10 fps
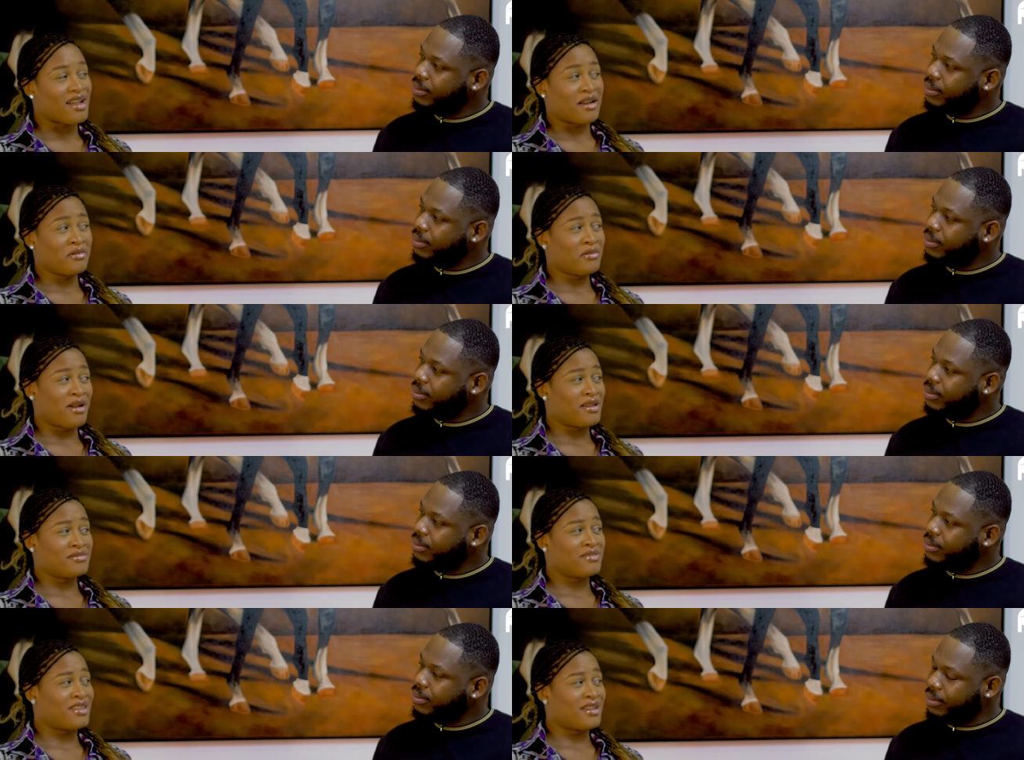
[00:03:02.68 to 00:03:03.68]
Speaker 1: I don't know. I
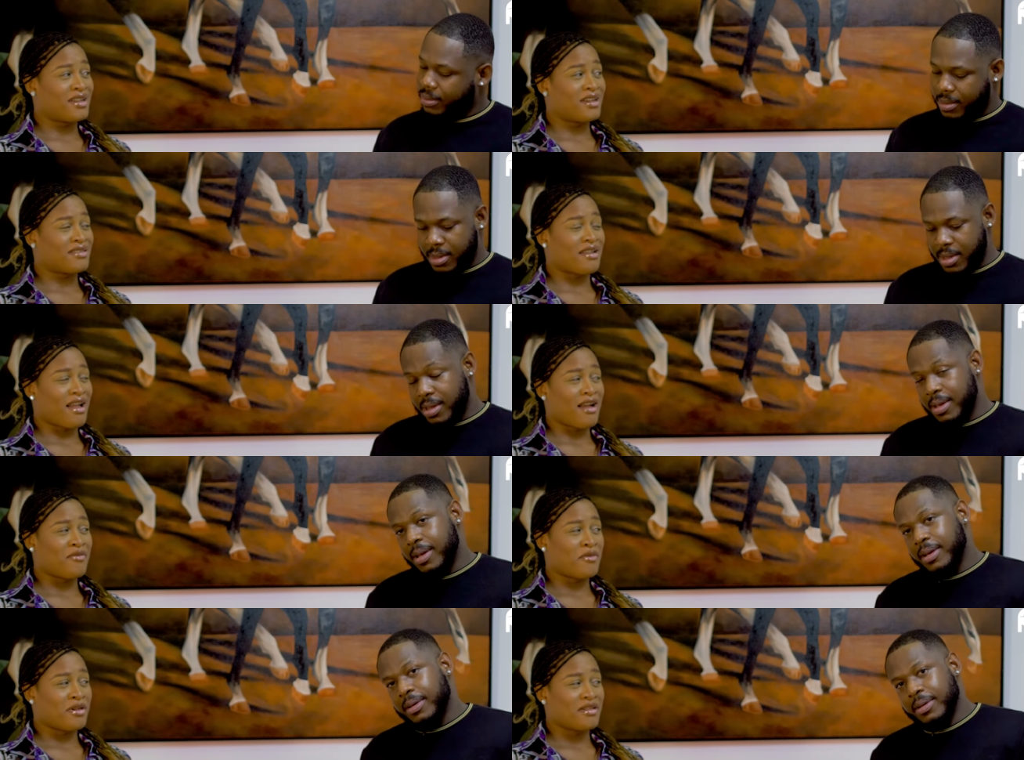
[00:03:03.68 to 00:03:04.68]
don't think I
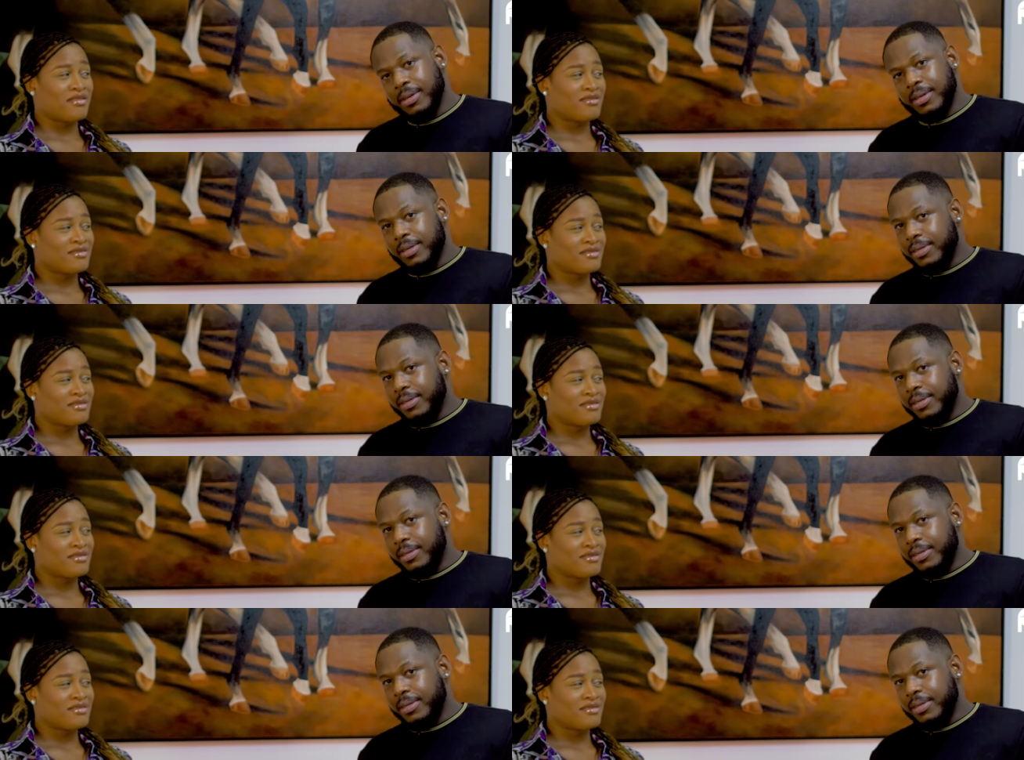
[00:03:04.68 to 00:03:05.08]
have one.